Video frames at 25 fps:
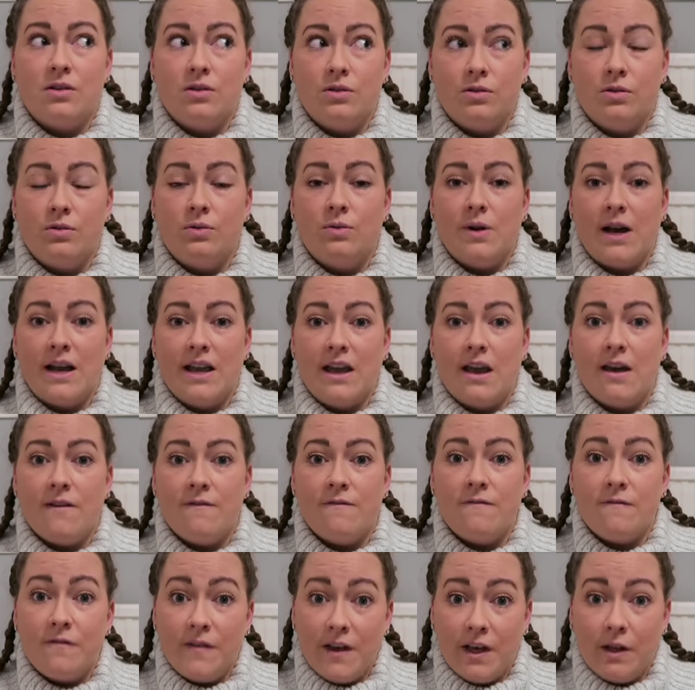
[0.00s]
although I
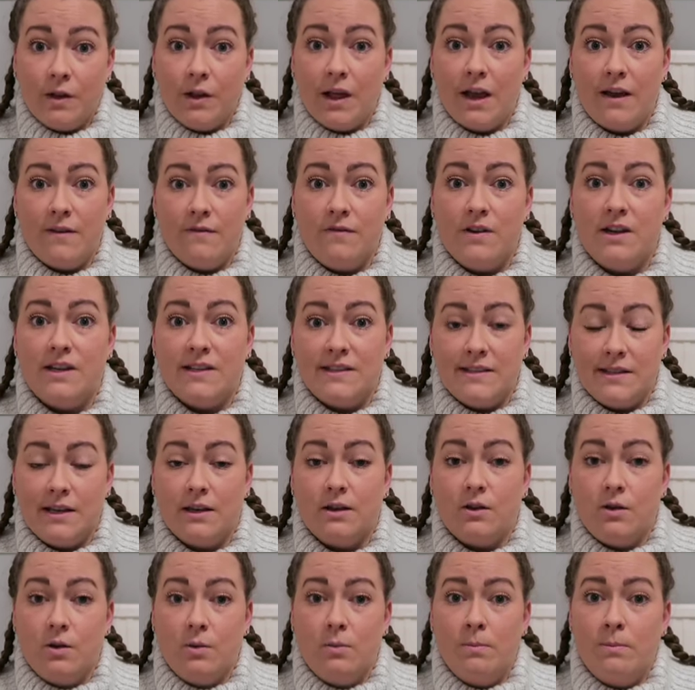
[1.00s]
have felt every
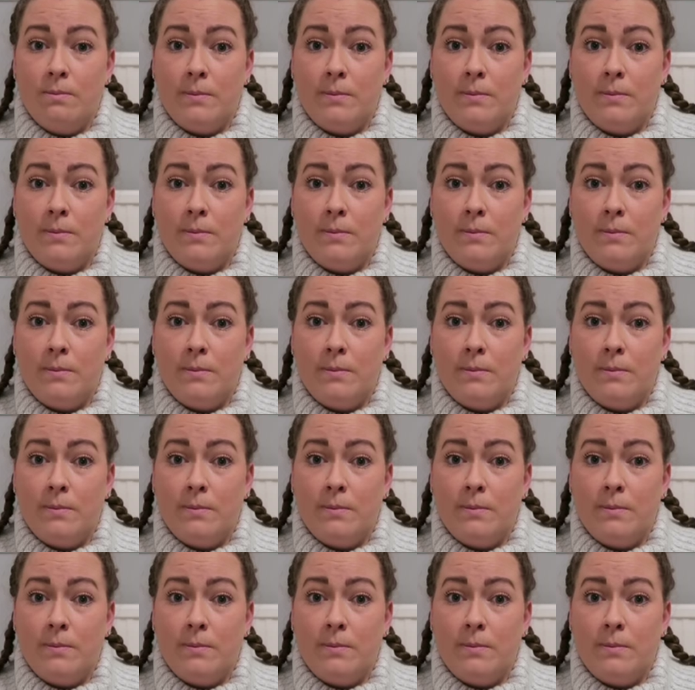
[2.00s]
single